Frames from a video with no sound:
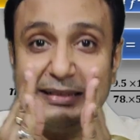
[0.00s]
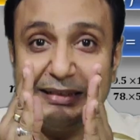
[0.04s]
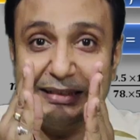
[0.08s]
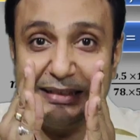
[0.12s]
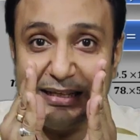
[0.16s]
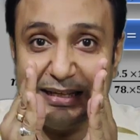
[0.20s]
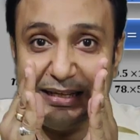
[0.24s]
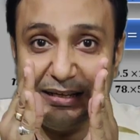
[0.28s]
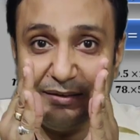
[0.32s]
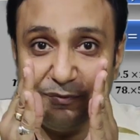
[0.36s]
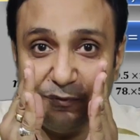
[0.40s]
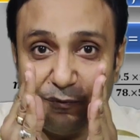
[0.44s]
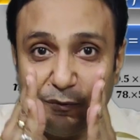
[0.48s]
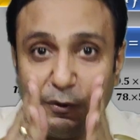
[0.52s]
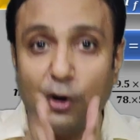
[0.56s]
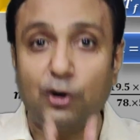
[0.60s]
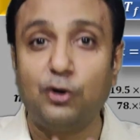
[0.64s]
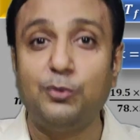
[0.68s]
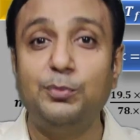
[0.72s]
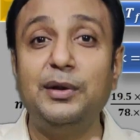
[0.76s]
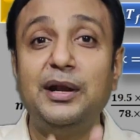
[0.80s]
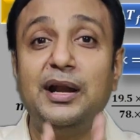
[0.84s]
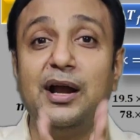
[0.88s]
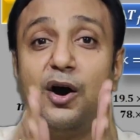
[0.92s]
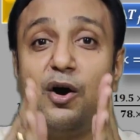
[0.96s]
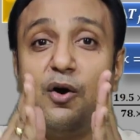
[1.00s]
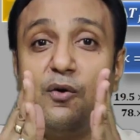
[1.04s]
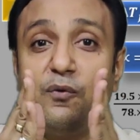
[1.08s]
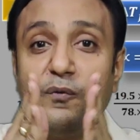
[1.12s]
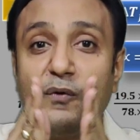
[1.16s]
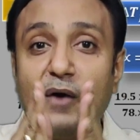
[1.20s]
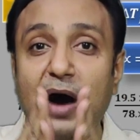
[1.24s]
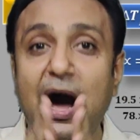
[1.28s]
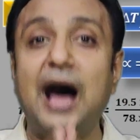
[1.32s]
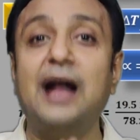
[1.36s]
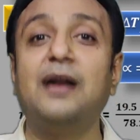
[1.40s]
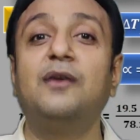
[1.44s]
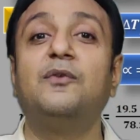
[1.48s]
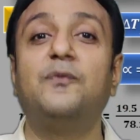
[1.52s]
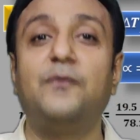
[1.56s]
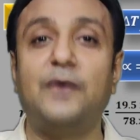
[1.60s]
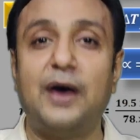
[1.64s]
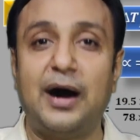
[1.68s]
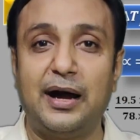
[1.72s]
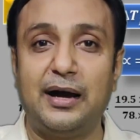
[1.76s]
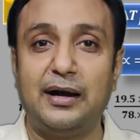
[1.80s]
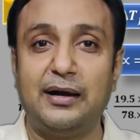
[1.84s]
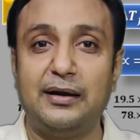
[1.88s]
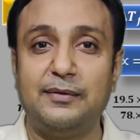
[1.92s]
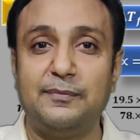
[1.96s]
the formula of
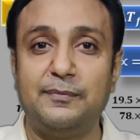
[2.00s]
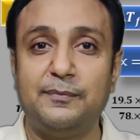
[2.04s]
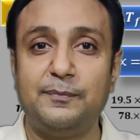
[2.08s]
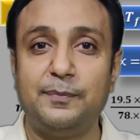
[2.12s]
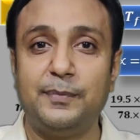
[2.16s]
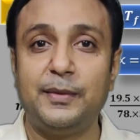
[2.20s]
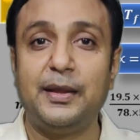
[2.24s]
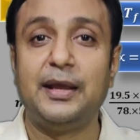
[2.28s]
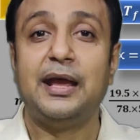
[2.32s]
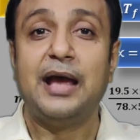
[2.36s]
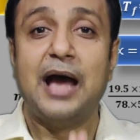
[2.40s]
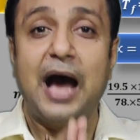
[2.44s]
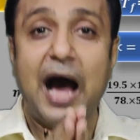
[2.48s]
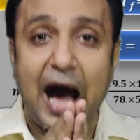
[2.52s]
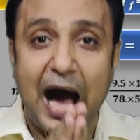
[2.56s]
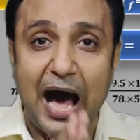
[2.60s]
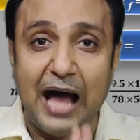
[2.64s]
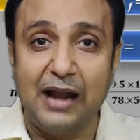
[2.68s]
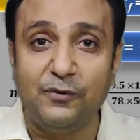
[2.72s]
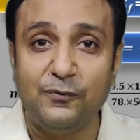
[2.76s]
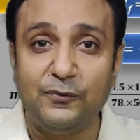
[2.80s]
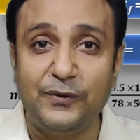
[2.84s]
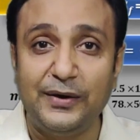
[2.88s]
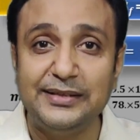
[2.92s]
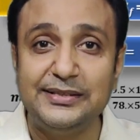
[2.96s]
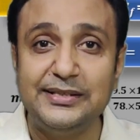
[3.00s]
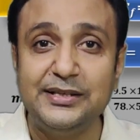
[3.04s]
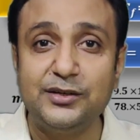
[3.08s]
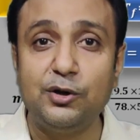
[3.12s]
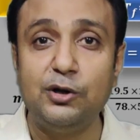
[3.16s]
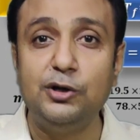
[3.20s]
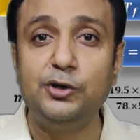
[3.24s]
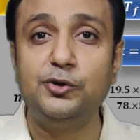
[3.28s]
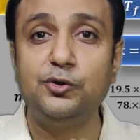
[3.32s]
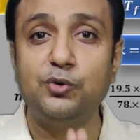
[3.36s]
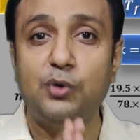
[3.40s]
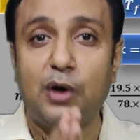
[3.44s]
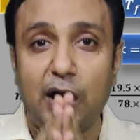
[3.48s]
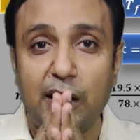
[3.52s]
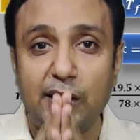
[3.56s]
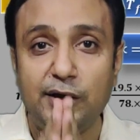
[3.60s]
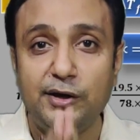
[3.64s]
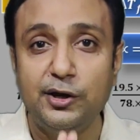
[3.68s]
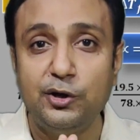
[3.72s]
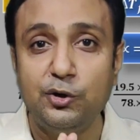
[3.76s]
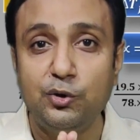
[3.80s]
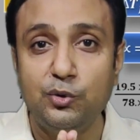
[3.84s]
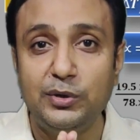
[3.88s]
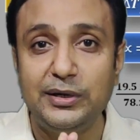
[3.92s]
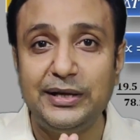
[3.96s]
alpha. Alpha is equal to
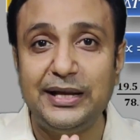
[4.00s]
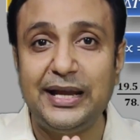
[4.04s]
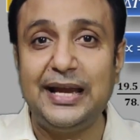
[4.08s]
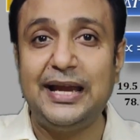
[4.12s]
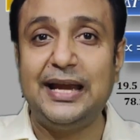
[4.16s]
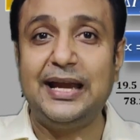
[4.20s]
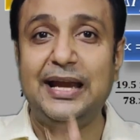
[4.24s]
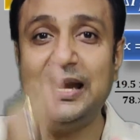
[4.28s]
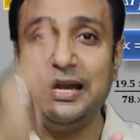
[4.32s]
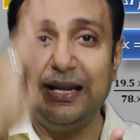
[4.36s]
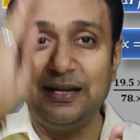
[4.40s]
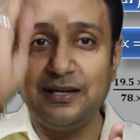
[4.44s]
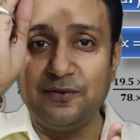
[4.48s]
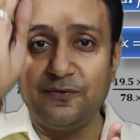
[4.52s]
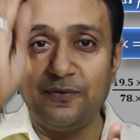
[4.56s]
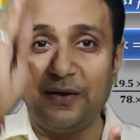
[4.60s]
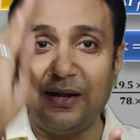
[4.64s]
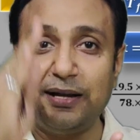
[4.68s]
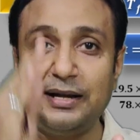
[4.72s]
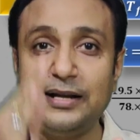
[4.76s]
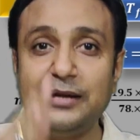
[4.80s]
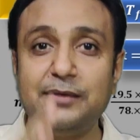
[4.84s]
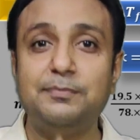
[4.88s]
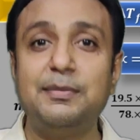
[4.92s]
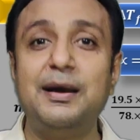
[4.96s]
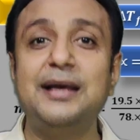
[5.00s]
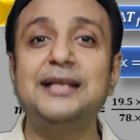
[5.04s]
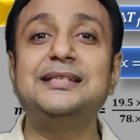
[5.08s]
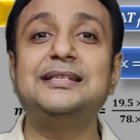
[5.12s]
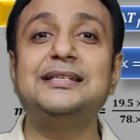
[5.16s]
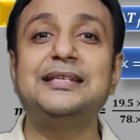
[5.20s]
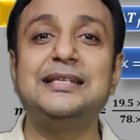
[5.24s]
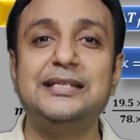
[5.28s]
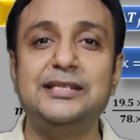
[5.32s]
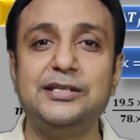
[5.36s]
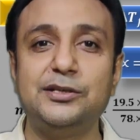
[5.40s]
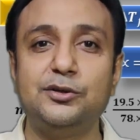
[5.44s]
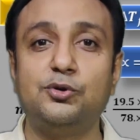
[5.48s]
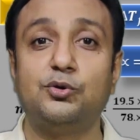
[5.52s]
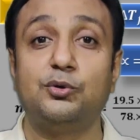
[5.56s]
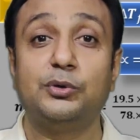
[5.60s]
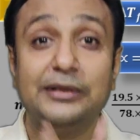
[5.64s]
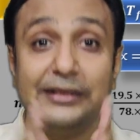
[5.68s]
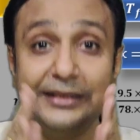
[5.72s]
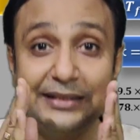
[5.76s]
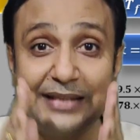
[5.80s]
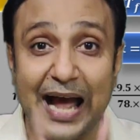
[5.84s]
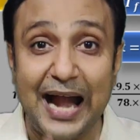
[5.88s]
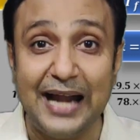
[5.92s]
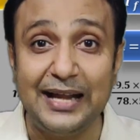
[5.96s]
under root Ka divided by C0.
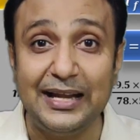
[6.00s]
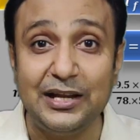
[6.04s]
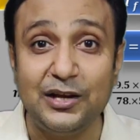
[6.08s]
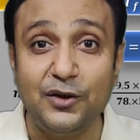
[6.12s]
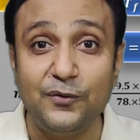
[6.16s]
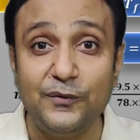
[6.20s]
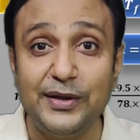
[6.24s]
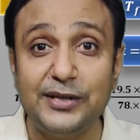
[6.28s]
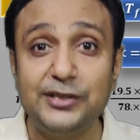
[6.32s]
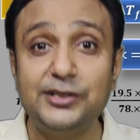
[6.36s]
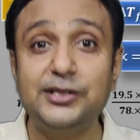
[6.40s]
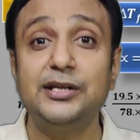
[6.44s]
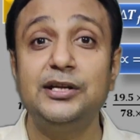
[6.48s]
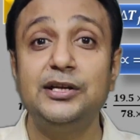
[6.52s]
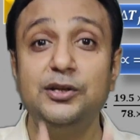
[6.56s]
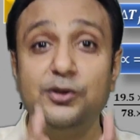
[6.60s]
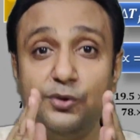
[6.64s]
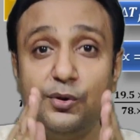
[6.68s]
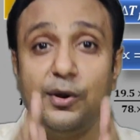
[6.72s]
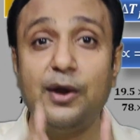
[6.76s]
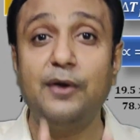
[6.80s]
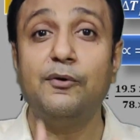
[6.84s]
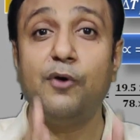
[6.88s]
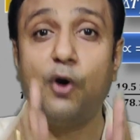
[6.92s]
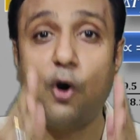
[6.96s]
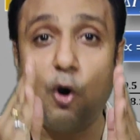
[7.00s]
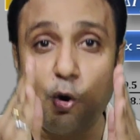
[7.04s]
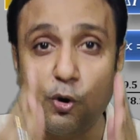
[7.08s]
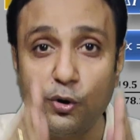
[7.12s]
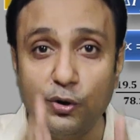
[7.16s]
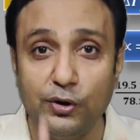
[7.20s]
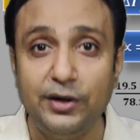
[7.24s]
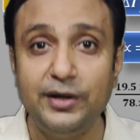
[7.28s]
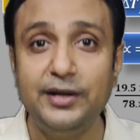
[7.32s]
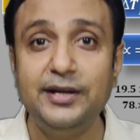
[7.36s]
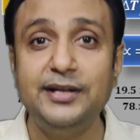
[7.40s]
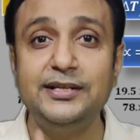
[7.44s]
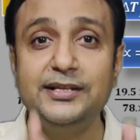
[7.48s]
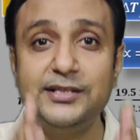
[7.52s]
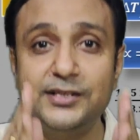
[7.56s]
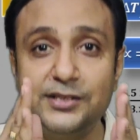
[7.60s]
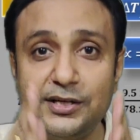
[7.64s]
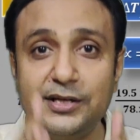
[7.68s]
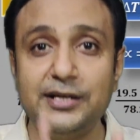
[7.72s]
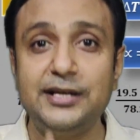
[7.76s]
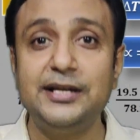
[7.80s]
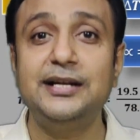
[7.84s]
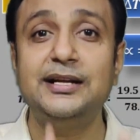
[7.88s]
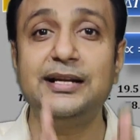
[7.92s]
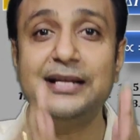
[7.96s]
That equation you have already
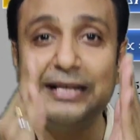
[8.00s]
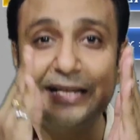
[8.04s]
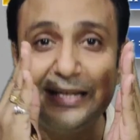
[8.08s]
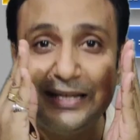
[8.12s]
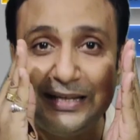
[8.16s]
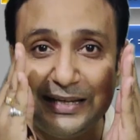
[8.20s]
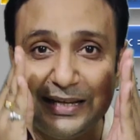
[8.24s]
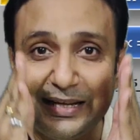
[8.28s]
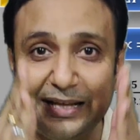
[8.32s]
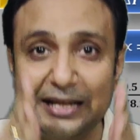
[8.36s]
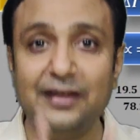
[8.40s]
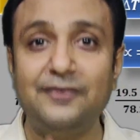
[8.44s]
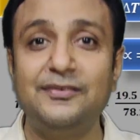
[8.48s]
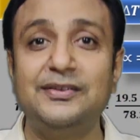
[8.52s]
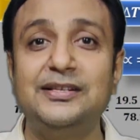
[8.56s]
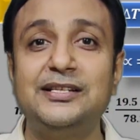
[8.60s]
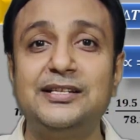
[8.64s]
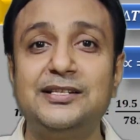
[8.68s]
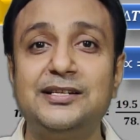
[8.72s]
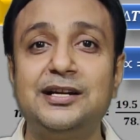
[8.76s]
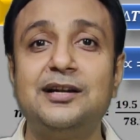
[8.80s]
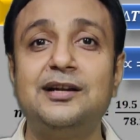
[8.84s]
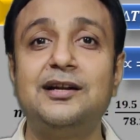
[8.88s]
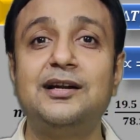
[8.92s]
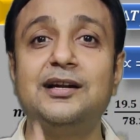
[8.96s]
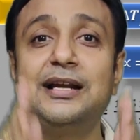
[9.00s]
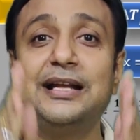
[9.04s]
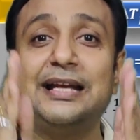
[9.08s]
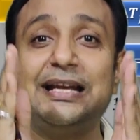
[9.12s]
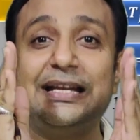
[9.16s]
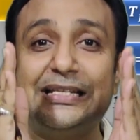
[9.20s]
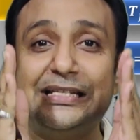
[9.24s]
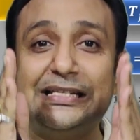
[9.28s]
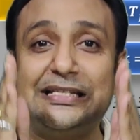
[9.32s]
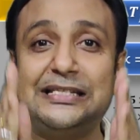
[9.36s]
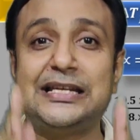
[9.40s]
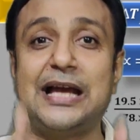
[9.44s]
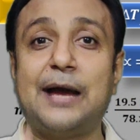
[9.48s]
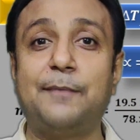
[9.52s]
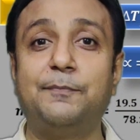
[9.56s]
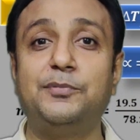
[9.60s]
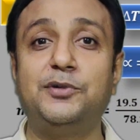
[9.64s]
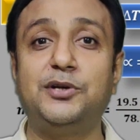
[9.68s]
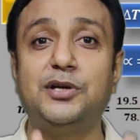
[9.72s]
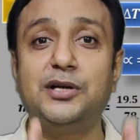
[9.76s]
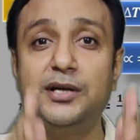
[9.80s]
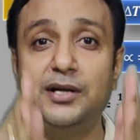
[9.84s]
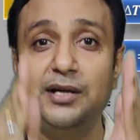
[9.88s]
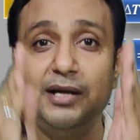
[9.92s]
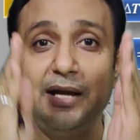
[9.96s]
studied in 11th standard in
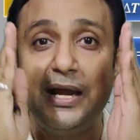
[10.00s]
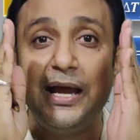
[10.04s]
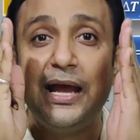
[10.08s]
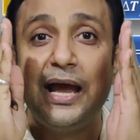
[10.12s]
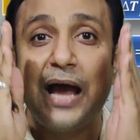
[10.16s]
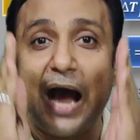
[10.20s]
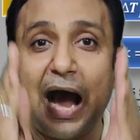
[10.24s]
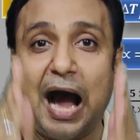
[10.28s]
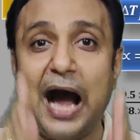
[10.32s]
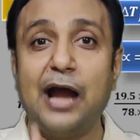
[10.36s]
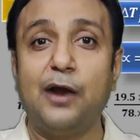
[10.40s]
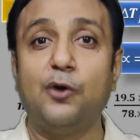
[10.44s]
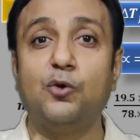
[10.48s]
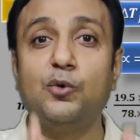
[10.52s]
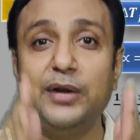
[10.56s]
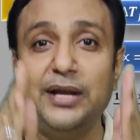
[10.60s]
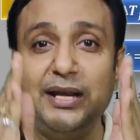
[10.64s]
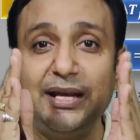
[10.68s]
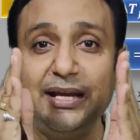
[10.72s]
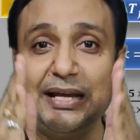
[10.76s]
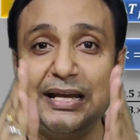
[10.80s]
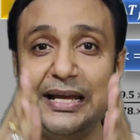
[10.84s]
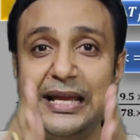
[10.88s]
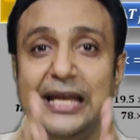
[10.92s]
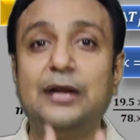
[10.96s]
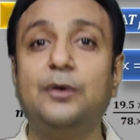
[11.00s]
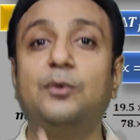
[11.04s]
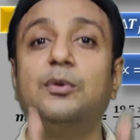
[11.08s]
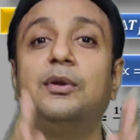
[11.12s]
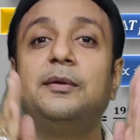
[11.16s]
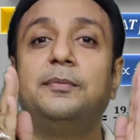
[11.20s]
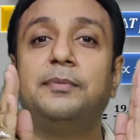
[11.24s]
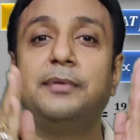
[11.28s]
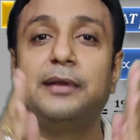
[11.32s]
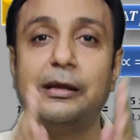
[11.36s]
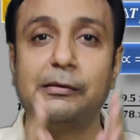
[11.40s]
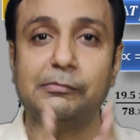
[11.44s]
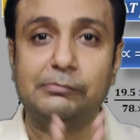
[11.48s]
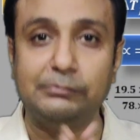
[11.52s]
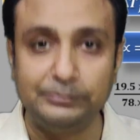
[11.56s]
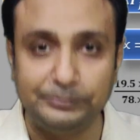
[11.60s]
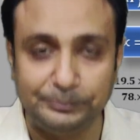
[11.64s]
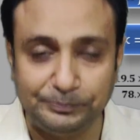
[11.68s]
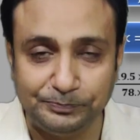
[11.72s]
chapter Ionic Equilibrium.